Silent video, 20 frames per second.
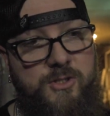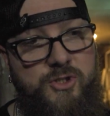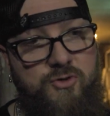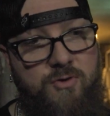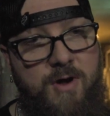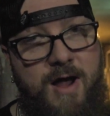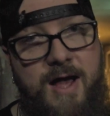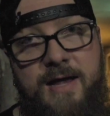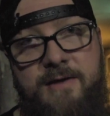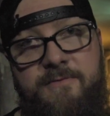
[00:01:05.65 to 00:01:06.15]

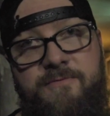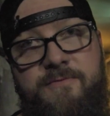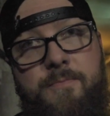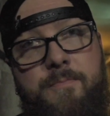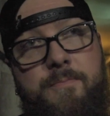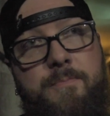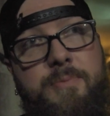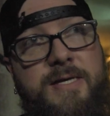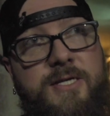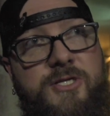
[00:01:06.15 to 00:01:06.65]
drive
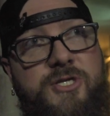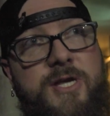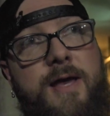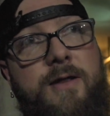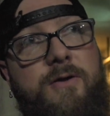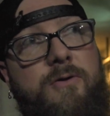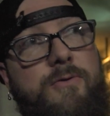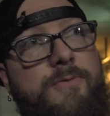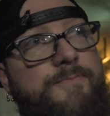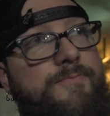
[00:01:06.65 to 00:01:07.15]
B
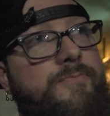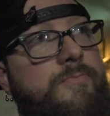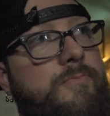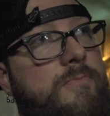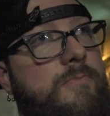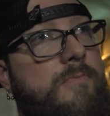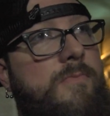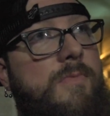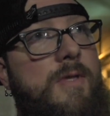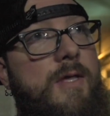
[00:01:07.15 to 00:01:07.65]
channel.
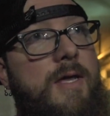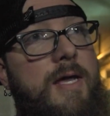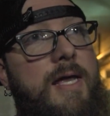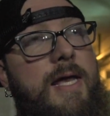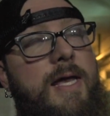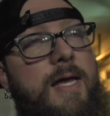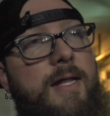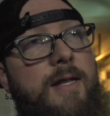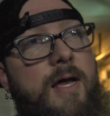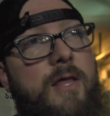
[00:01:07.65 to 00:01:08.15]

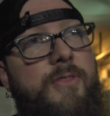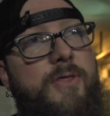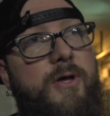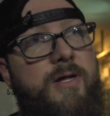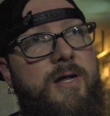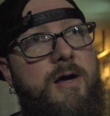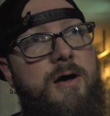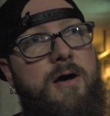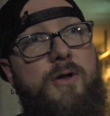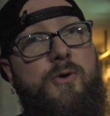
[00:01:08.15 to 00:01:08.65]
And the
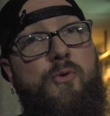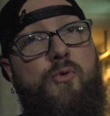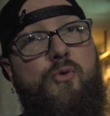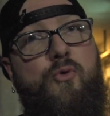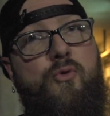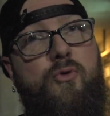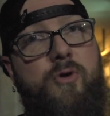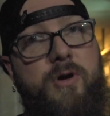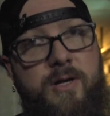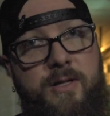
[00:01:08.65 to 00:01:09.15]

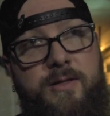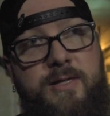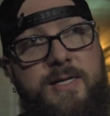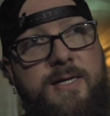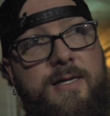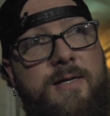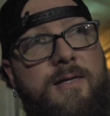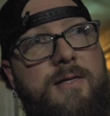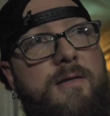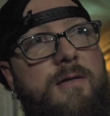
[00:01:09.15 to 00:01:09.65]
Con
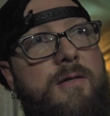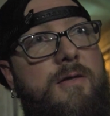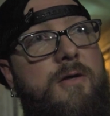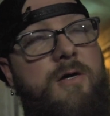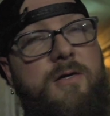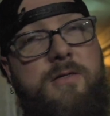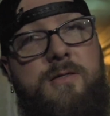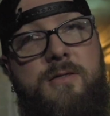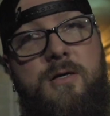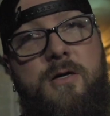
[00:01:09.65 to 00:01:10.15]
really
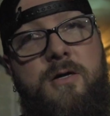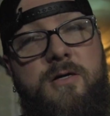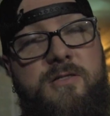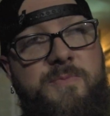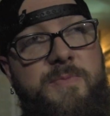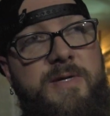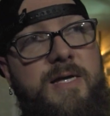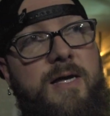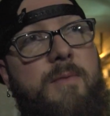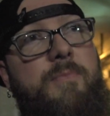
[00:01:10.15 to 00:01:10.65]

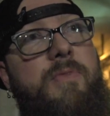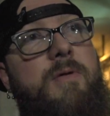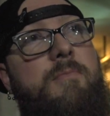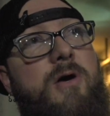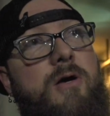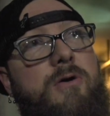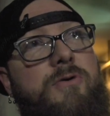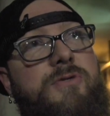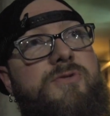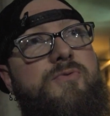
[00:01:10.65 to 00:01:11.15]
hooked me up the
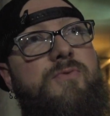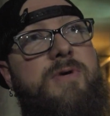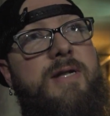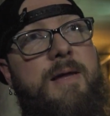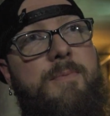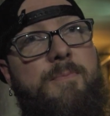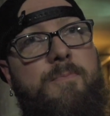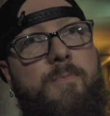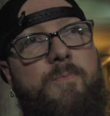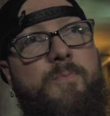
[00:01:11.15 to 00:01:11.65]
most when
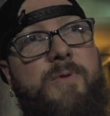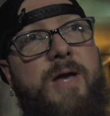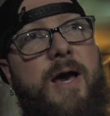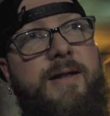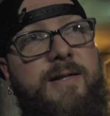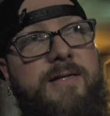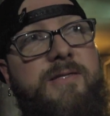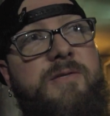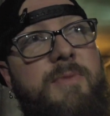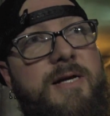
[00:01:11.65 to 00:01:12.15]
I
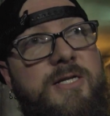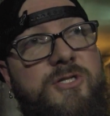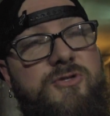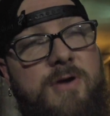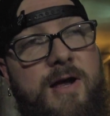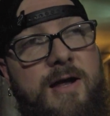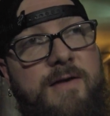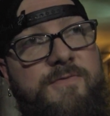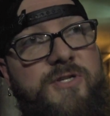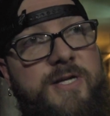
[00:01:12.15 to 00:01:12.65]
got into my
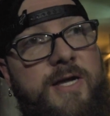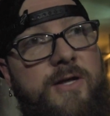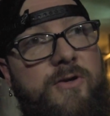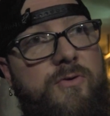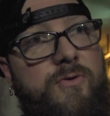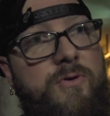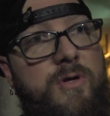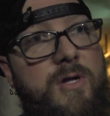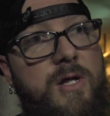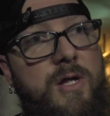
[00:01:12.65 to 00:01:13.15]
drive
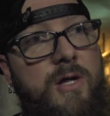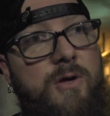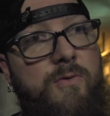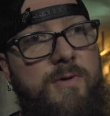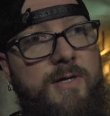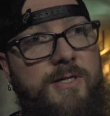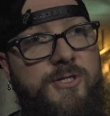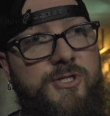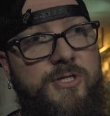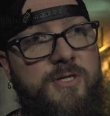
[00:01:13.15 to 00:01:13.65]
channel,
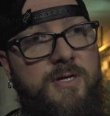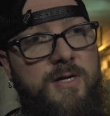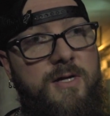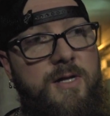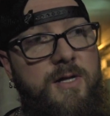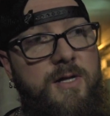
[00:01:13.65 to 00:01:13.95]
which